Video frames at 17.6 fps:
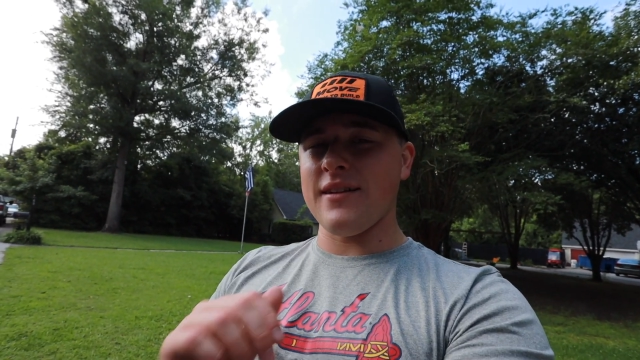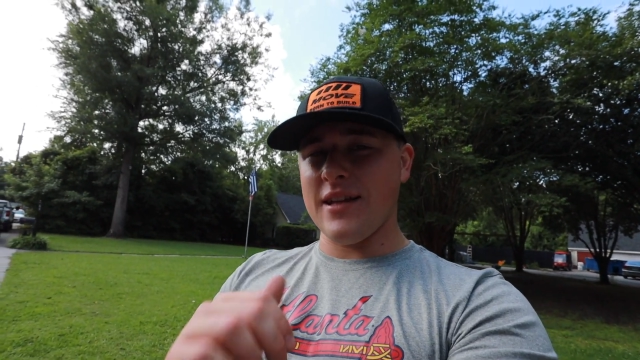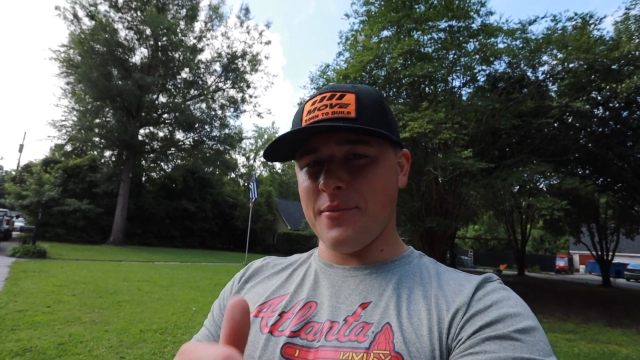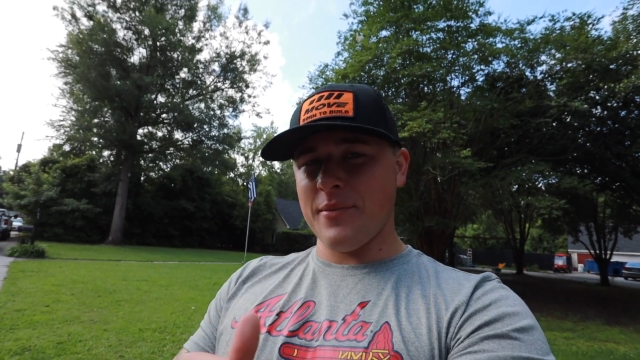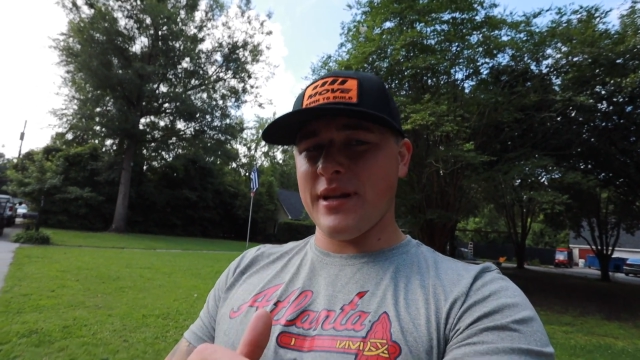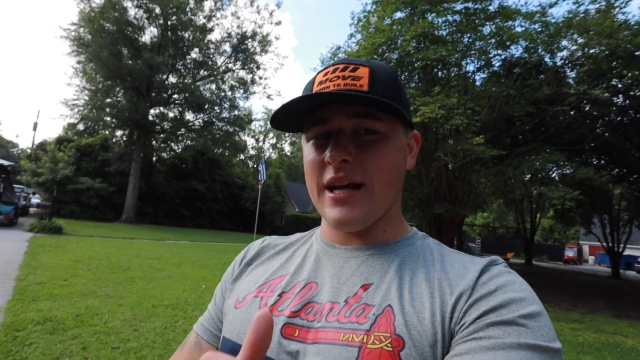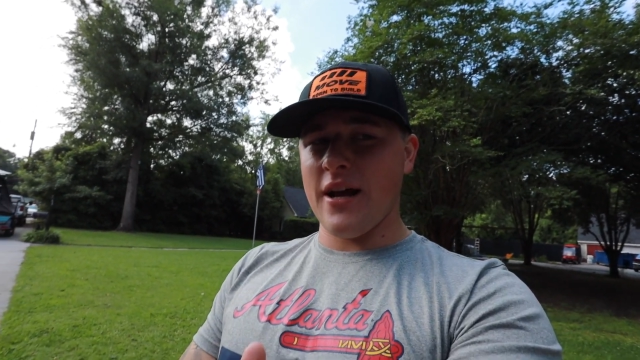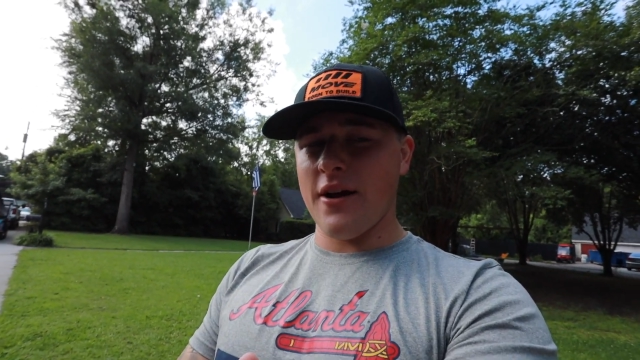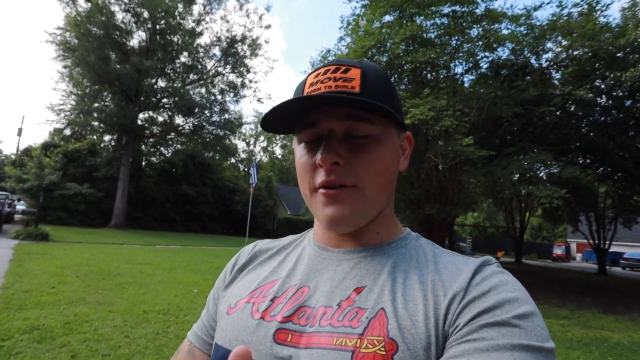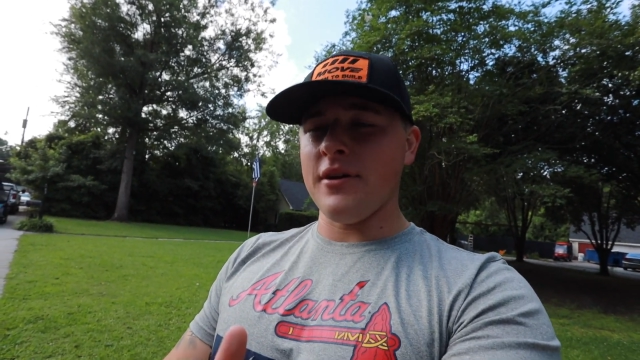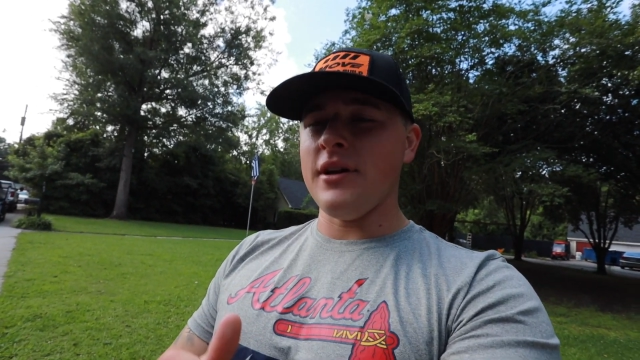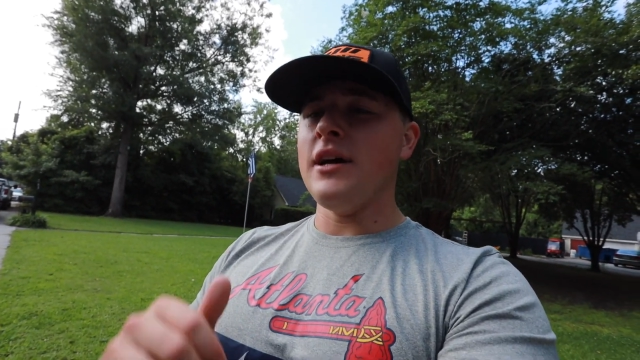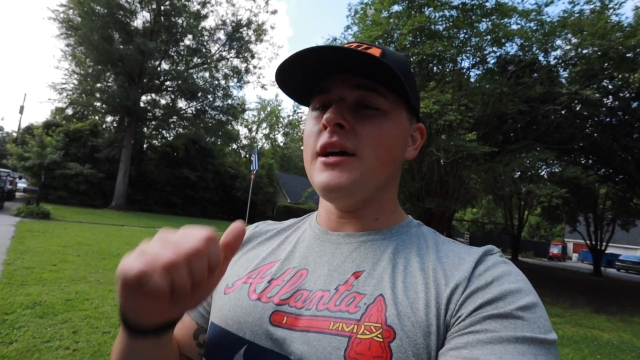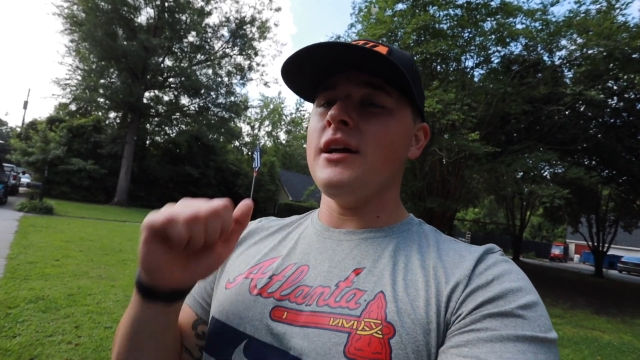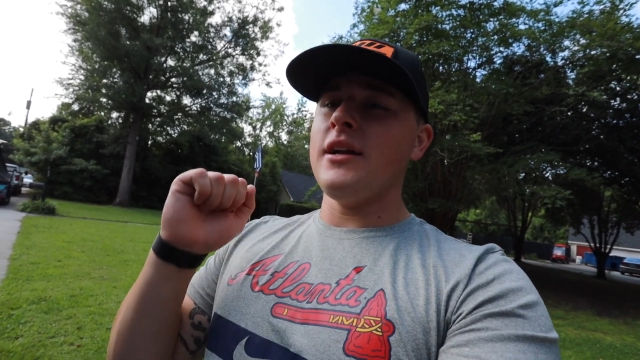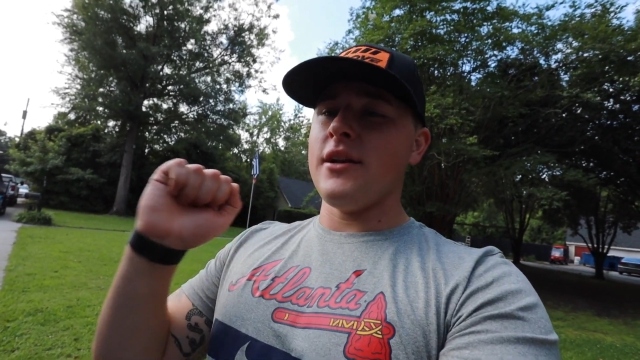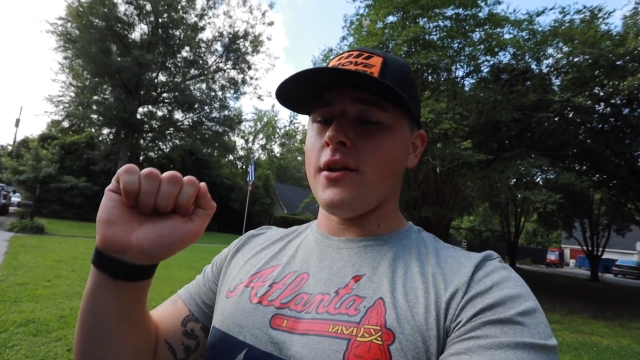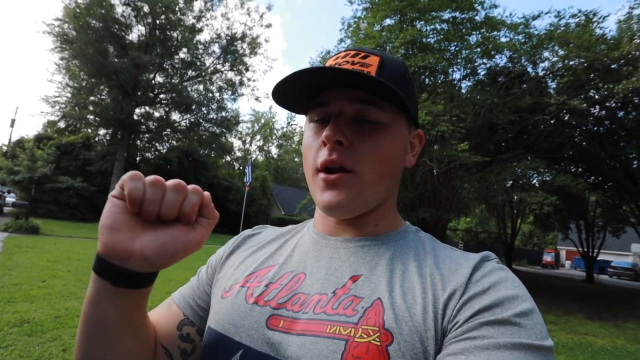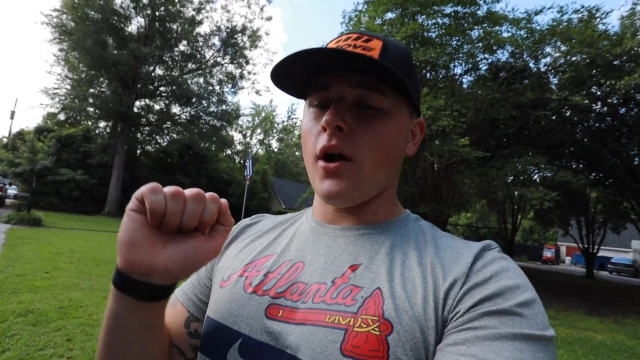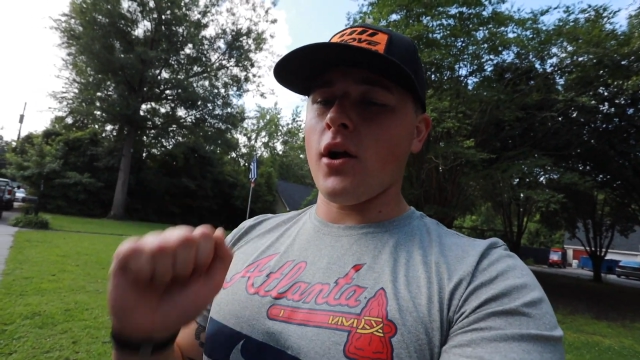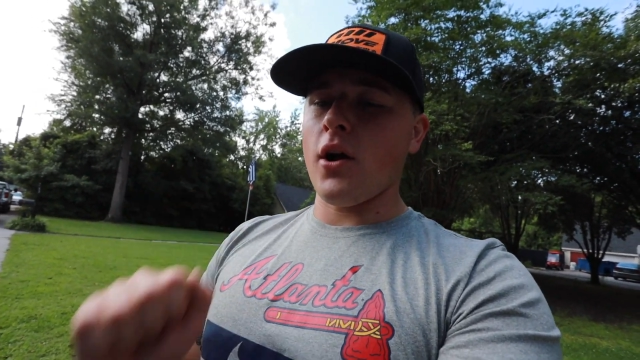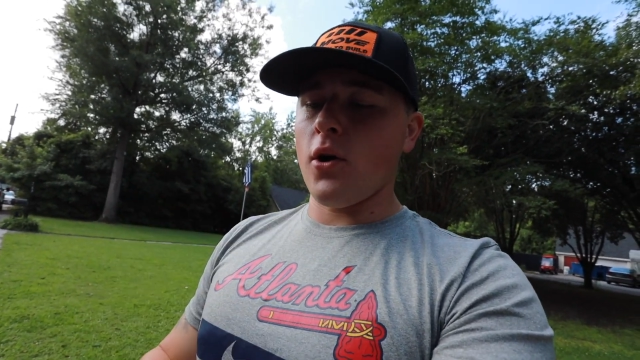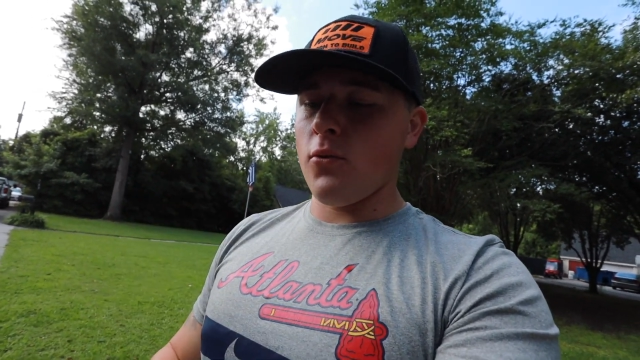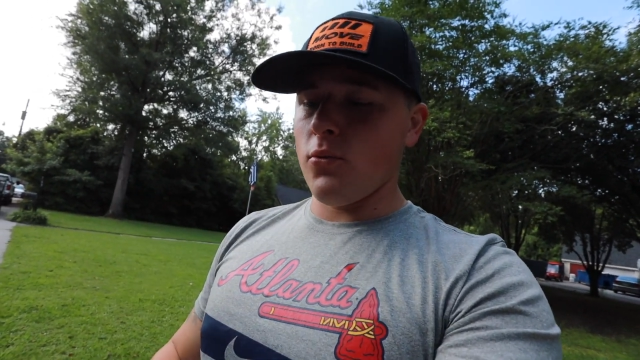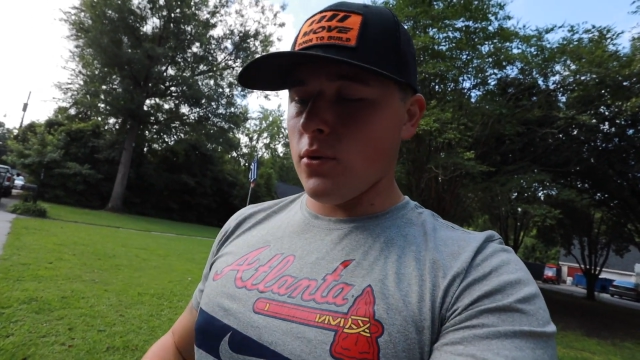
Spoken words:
let me down, knock on